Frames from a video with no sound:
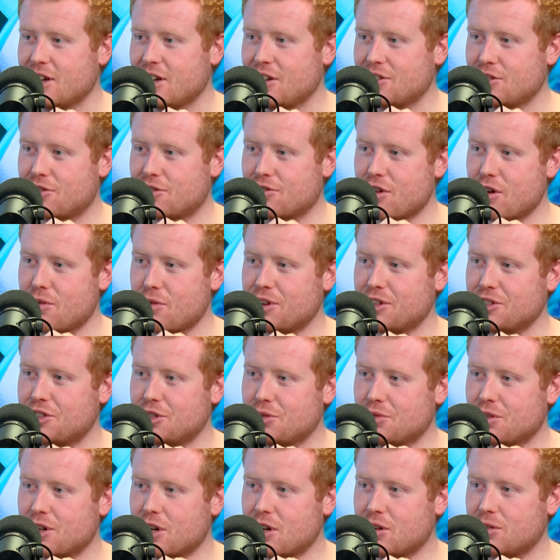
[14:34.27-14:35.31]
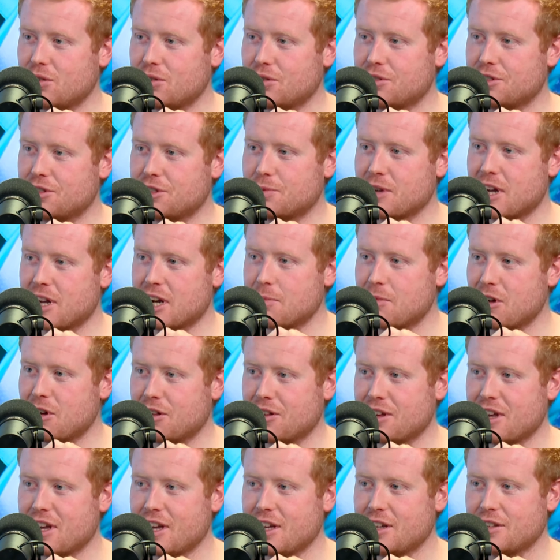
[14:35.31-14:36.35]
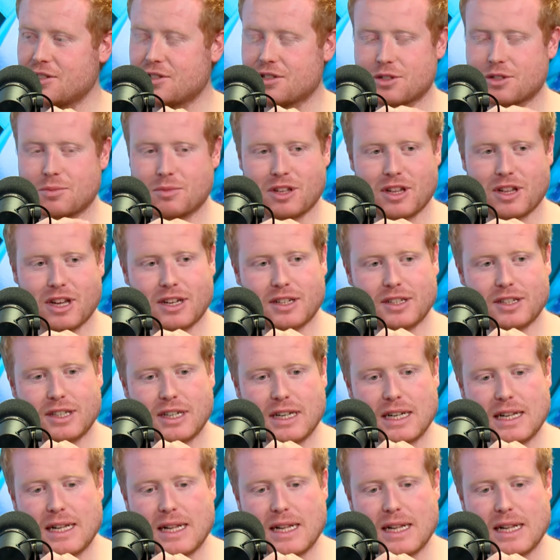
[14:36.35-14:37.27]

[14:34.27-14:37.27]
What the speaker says: to throw into an old spaghetti bolognese or something like that.